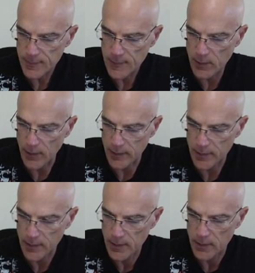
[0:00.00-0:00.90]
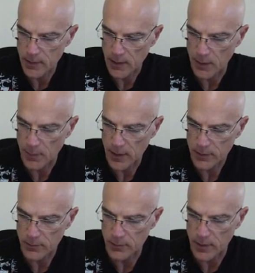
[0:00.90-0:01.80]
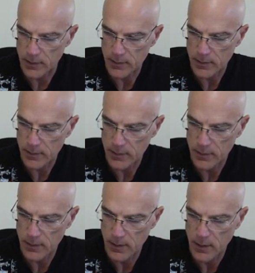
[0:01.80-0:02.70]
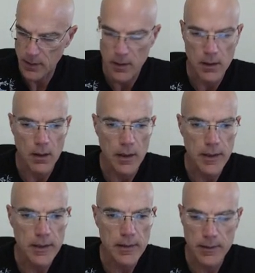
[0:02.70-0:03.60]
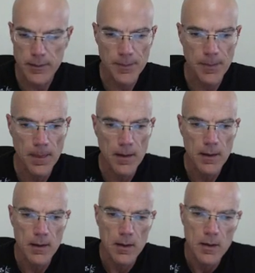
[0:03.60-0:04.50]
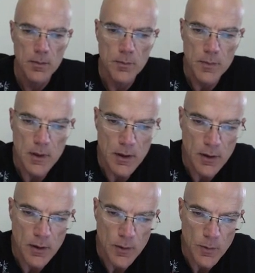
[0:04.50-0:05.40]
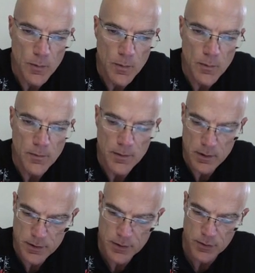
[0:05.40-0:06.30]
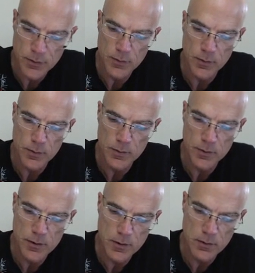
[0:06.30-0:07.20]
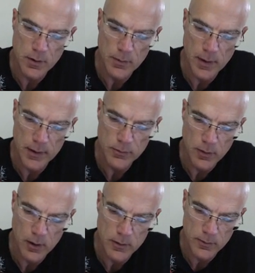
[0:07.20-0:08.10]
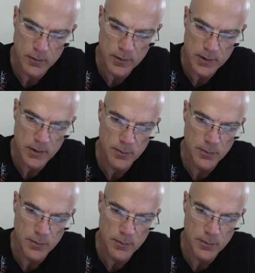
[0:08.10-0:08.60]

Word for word: All right, come back to that later. Let me go first to just to remind you how it works in the